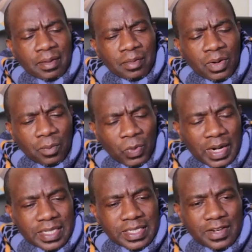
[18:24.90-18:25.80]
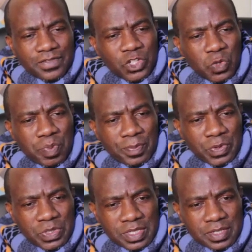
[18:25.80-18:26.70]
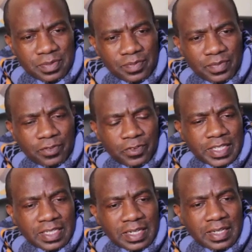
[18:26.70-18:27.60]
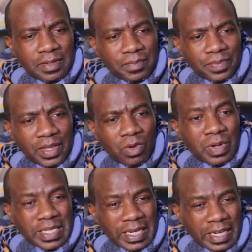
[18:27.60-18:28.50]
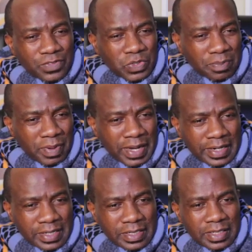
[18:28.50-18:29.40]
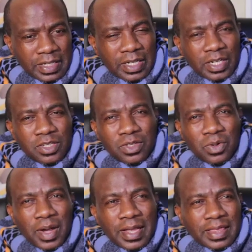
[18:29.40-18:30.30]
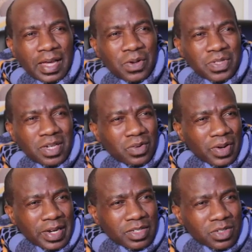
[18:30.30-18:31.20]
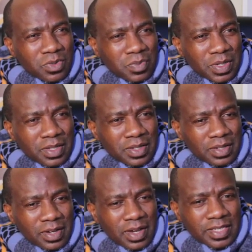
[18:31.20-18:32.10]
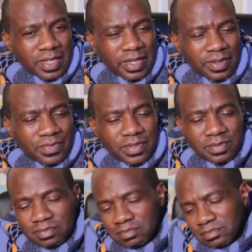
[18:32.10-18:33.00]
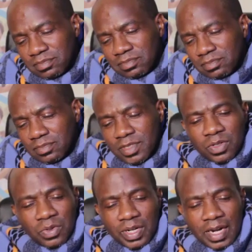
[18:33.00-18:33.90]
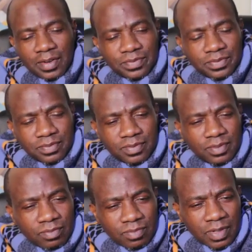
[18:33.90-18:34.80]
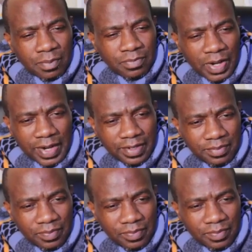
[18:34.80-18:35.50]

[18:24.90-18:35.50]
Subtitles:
Lobola served two purposes. Firstly, it was a gift to the parent. So 1,000 rand to me as a gift, it's good enough. I'm fine.